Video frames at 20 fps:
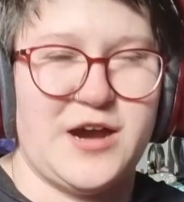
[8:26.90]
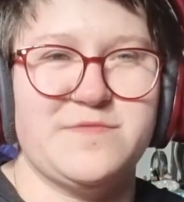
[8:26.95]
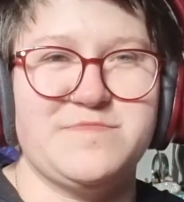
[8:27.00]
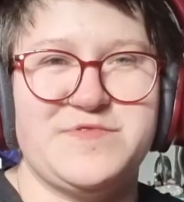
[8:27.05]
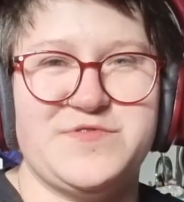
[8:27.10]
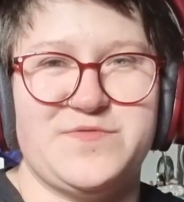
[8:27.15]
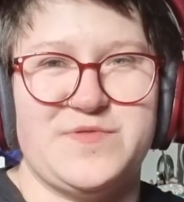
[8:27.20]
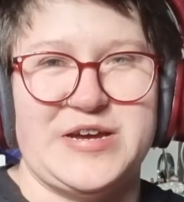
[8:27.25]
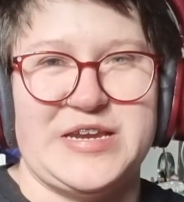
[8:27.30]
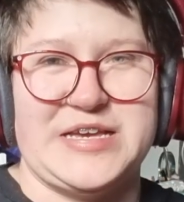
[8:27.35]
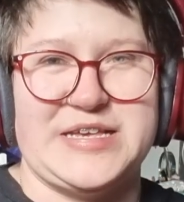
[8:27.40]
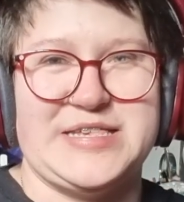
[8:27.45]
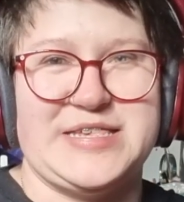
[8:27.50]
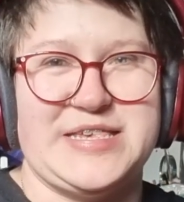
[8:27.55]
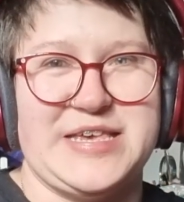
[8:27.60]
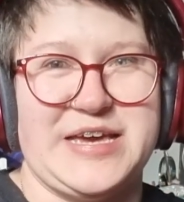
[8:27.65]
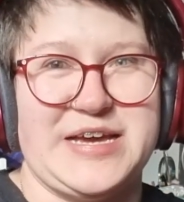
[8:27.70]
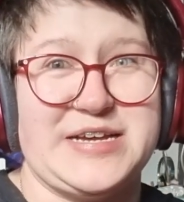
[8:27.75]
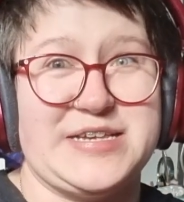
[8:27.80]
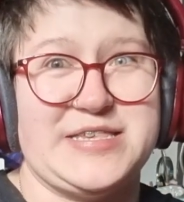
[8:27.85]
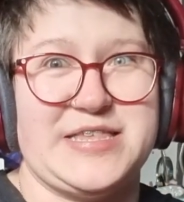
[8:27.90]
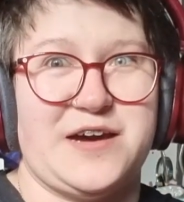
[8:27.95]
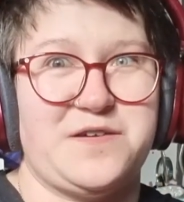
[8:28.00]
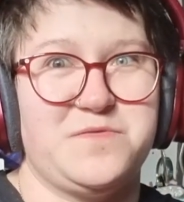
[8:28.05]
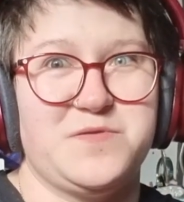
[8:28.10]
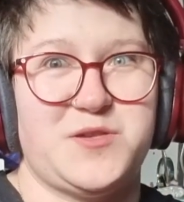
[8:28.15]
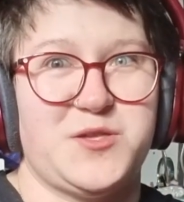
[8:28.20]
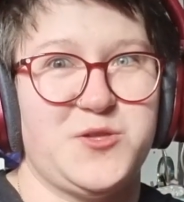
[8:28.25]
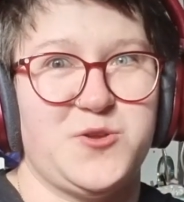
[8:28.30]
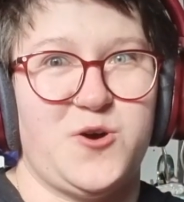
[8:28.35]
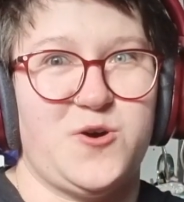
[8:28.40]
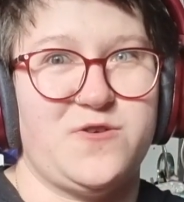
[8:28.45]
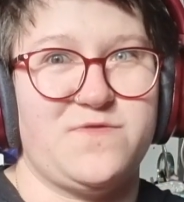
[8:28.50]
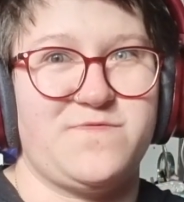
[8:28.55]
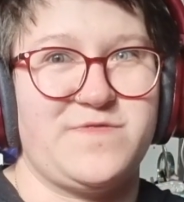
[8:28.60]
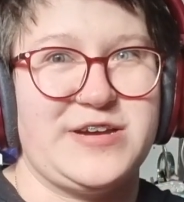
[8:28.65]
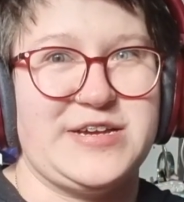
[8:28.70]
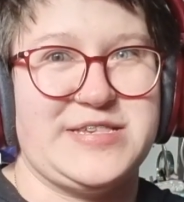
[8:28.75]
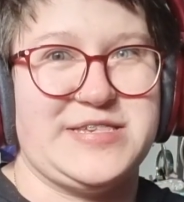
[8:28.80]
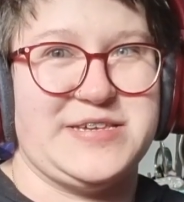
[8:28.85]
26, that was not
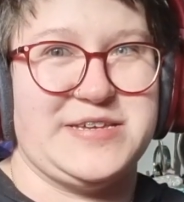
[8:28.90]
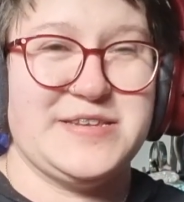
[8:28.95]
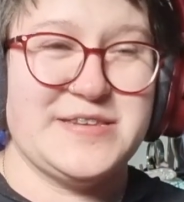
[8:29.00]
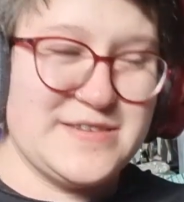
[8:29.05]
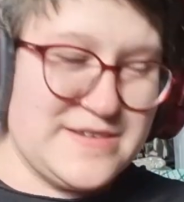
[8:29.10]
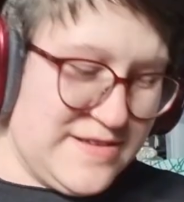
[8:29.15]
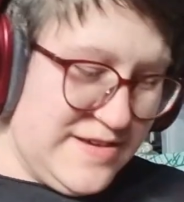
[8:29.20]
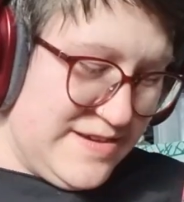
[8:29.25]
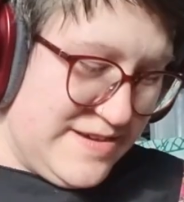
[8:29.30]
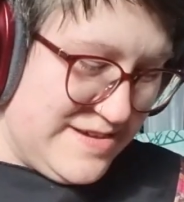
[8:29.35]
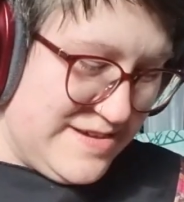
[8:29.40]
recent.